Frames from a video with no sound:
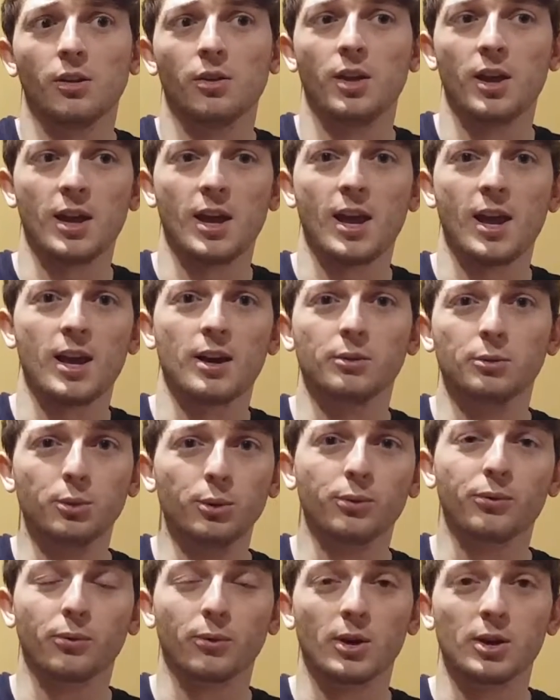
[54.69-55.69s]
they had
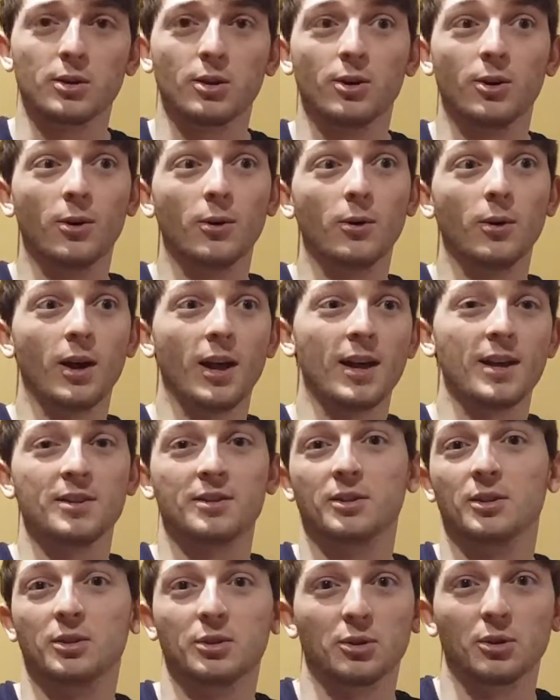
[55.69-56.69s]
Lou Ferrigno
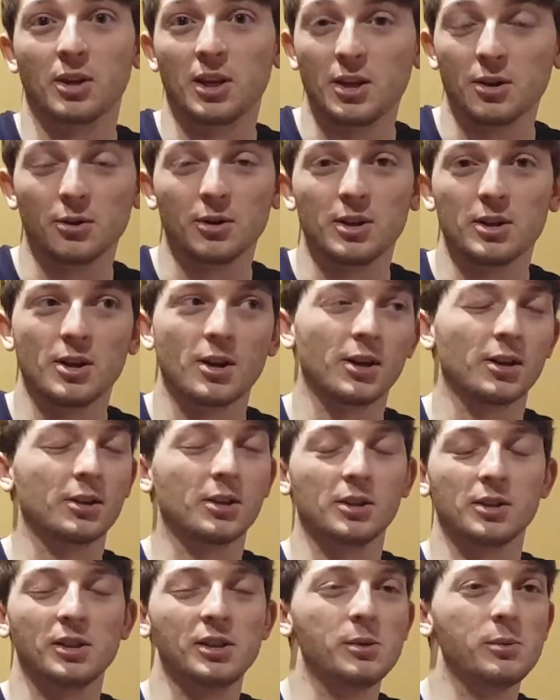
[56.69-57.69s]
as the security guard
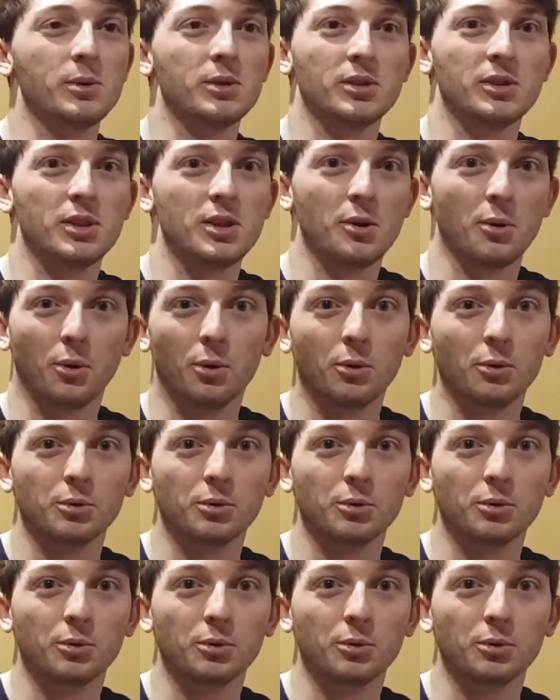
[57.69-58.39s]
because he was the